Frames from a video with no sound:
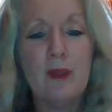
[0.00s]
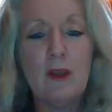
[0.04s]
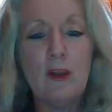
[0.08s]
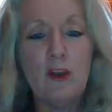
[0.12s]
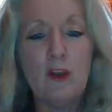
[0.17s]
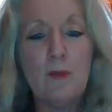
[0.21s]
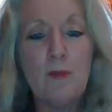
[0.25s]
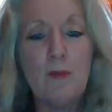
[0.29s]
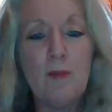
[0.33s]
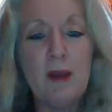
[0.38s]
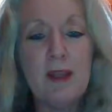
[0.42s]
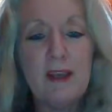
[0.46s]

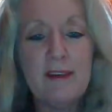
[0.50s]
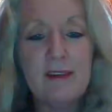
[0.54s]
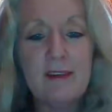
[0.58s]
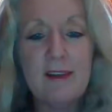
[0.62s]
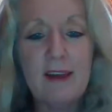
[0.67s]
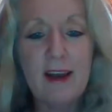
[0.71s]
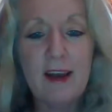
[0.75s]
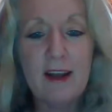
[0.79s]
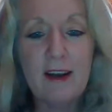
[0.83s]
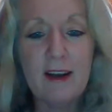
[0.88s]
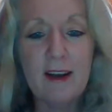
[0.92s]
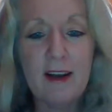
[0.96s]
You bend
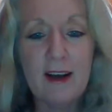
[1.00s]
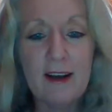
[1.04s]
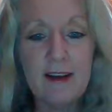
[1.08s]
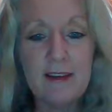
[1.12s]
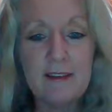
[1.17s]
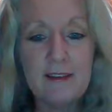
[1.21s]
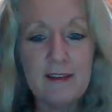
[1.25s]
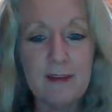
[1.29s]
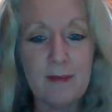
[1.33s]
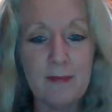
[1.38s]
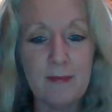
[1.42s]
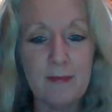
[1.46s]
down and
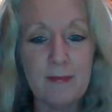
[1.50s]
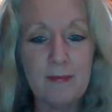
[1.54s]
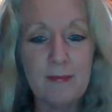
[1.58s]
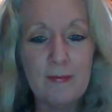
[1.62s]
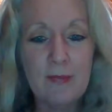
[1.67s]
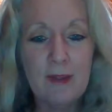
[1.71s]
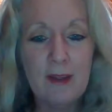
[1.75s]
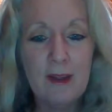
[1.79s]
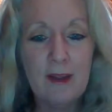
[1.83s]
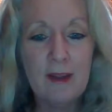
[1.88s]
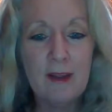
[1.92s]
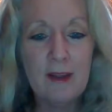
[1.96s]
ask them,
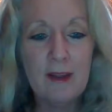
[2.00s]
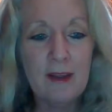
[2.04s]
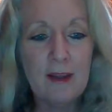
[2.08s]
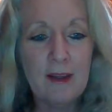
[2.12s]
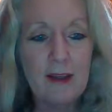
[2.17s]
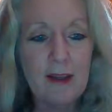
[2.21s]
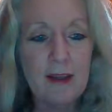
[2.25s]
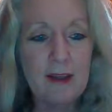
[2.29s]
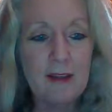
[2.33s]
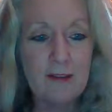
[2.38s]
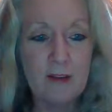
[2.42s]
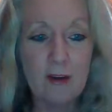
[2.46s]

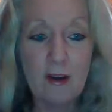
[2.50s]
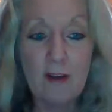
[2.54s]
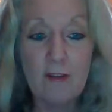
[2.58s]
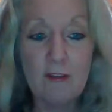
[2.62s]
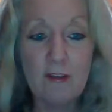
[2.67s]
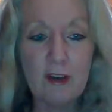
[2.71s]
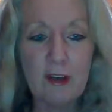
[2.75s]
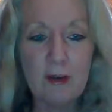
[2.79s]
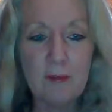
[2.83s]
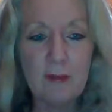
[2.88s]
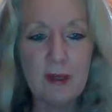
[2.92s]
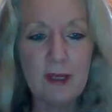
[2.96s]
as I have
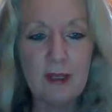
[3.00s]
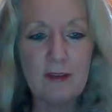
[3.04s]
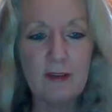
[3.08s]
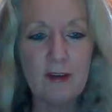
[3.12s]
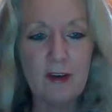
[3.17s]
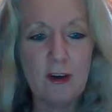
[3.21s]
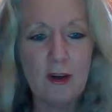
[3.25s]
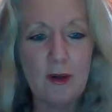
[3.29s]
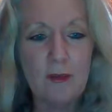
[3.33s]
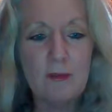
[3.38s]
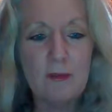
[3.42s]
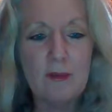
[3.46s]
done many
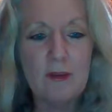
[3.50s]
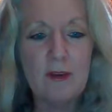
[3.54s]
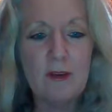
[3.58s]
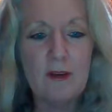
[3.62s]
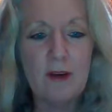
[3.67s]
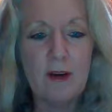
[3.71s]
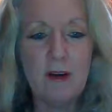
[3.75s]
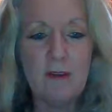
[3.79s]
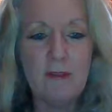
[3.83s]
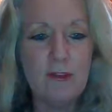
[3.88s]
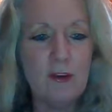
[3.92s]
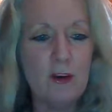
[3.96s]
times.
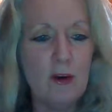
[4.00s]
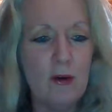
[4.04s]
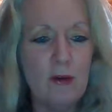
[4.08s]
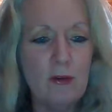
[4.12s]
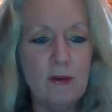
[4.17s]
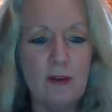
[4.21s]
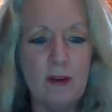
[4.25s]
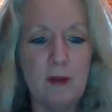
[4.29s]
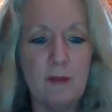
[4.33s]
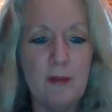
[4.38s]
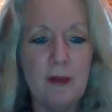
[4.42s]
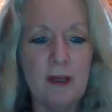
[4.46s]
I've
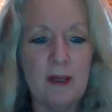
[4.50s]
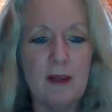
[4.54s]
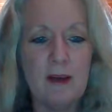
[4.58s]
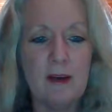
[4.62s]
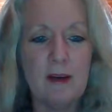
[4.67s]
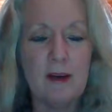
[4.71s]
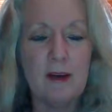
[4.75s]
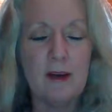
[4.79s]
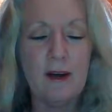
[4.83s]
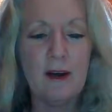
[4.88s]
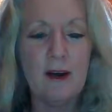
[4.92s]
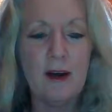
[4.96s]
told a
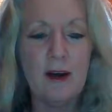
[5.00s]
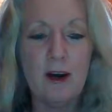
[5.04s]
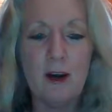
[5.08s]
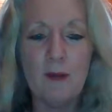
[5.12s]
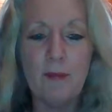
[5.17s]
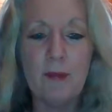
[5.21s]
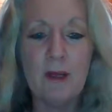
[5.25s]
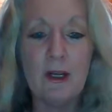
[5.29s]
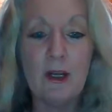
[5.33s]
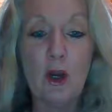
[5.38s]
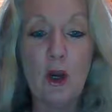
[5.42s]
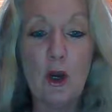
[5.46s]
beggar I'd
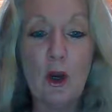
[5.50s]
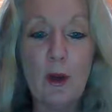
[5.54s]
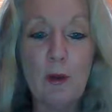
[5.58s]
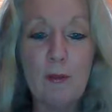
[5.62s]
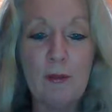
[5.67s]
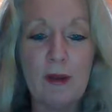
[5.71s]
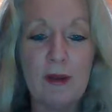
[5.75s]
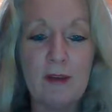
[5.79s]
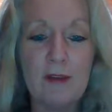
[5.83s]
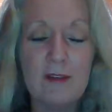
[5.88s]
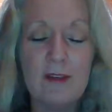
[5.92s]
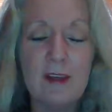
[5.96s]
been
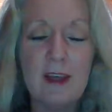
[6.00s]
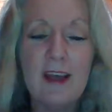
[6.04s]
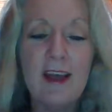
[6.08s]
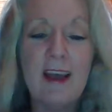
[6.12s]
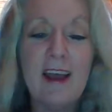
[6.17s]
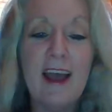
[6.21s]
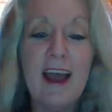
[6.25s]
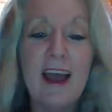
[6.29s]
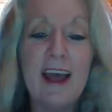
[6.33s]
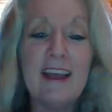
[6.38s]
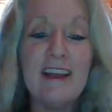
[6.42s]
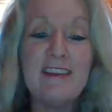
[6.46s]
homeless,
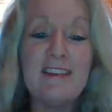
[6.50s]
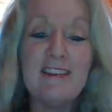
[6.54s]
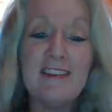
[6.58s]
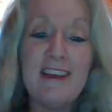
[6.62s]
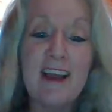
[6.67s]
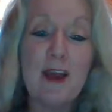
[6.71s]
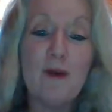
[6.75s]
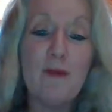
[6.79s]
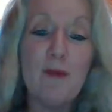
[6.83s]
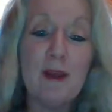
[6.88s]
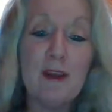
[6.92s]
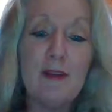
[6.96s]
and he
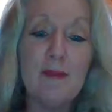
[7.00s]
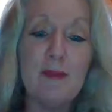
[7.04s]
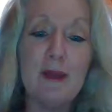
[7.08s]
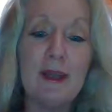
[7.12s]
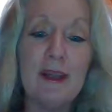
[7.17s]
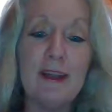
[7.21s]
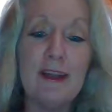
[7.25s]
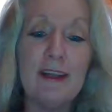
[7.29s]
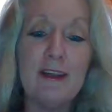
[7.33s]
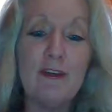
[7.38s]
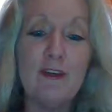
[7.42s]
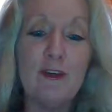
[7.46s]
sat with
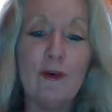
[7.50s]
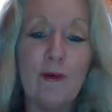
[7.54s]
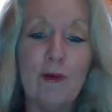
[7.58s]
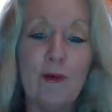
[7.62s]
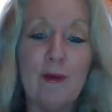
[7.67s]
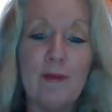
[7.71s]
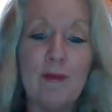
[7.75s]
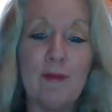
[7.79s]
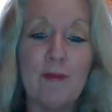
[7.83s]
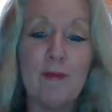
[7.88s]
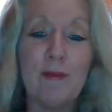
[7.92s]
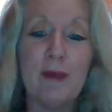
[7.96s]
me, he
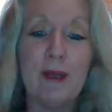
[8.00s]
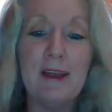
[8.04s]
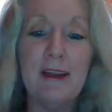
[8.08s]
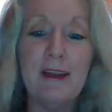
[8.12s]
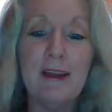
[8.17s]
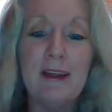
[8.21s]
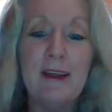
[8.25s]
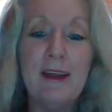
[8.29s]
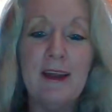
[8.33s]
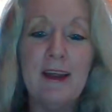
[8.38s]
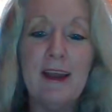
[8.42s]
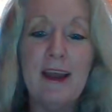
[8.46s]
joined with
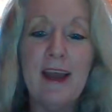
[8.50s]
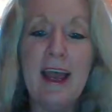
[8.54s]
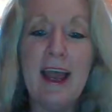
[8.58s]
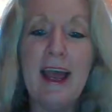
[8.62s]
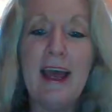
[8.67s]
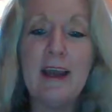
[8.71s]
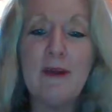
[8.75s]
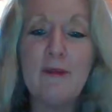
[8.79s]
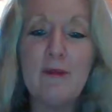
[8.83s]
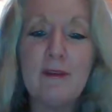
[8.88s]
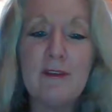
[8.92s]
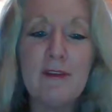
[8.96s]
me,
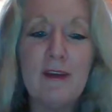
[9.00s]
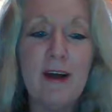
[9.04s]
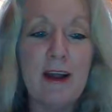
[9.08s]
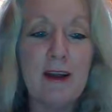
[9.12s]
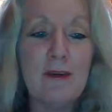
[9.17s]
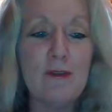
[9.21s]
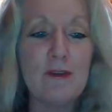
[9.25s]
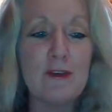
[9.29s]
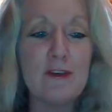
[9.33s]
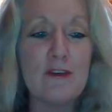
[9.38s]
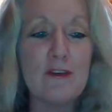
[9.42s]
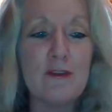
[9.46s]
and it was
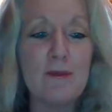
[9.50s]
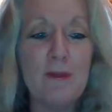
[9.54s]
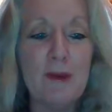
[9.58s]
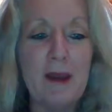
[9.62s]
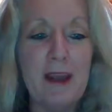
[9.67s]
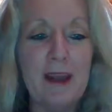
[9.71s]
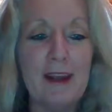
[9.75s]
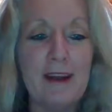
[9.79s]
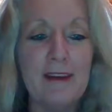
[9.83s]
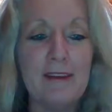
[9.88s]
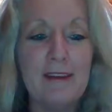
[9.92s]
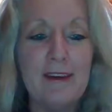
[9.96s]
like
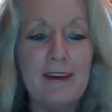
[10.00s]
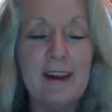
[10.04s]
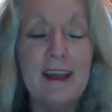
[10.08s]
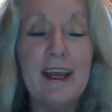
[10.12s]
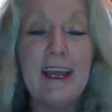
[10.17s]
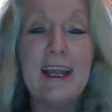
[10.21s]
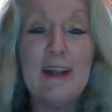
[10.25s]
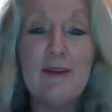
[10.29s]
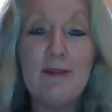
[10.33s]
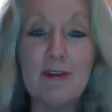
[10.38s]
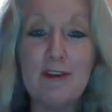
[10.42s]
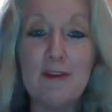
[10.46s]
respect.
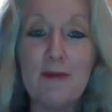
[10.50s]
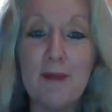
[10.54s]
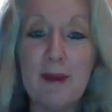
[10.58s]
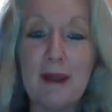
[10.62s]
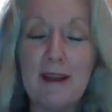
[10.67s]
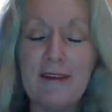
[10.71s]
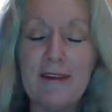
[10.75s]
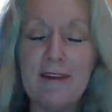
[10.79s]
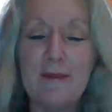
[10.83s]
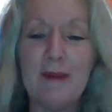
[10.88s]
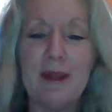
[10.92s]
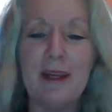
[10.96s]
He
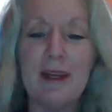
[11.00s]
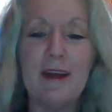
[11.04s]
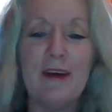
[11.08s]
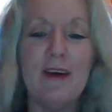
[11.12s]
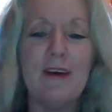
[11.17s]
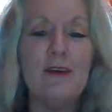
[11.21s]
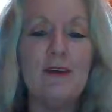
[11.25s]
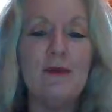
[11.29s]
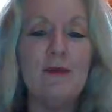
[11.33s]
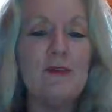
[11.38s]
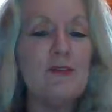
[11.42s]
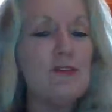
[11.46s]
respected me.
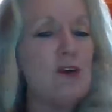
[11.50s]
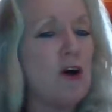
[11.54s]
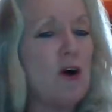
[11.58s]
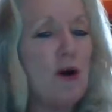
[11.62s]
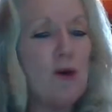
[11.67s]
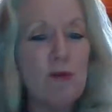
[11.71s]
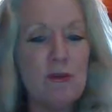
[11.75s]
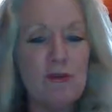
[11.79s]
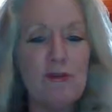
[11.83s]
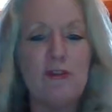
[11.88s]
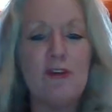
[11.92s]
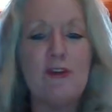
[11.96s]
I was, I
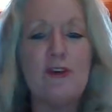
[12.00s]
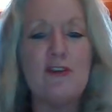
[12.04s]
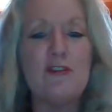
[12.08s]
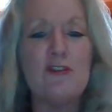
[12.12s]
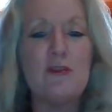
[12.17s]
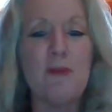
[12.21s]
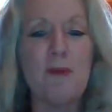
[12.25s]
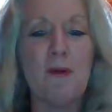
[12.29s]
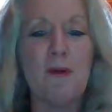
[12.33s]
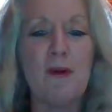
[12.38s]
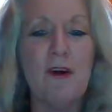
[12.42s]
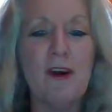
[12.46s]
was very
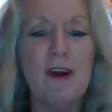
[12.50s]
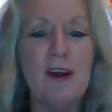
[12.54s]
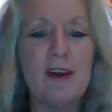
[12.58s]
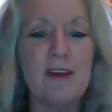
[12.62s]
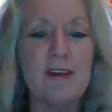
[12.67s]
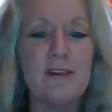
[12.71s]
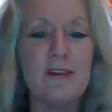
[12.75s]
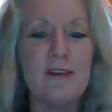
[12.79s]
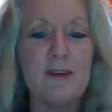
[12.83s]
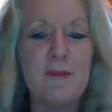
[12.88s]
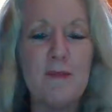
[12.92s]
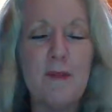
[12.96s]

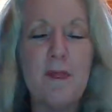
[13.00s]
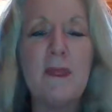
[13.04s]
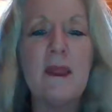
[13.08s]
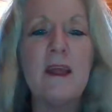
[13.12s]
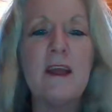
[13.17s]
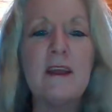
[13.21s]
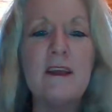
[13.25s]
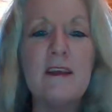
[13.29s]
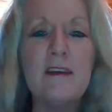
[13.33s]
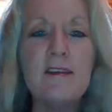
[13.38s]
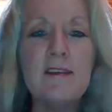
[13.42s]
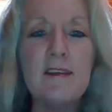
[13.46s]
surprised.
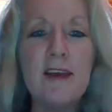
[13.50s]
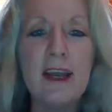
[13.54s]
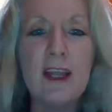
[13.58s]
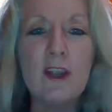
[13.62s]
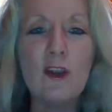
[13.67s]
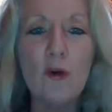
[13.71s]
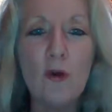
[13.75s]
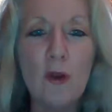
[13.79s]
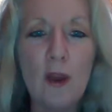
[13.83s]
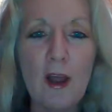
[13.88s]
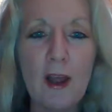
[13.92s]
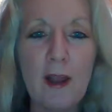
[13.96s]
He's saying,
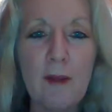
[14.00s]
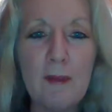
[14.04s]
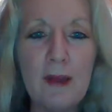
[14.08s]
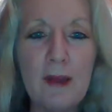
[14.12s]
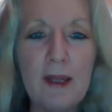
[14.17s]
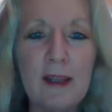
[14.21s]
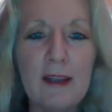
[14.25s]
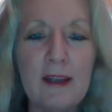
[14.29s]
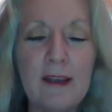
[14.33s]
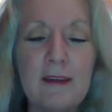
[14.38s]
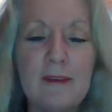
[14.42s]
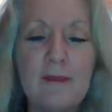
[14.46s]
You're like
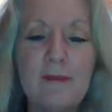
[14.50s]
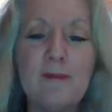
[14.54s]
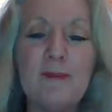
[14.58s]
me.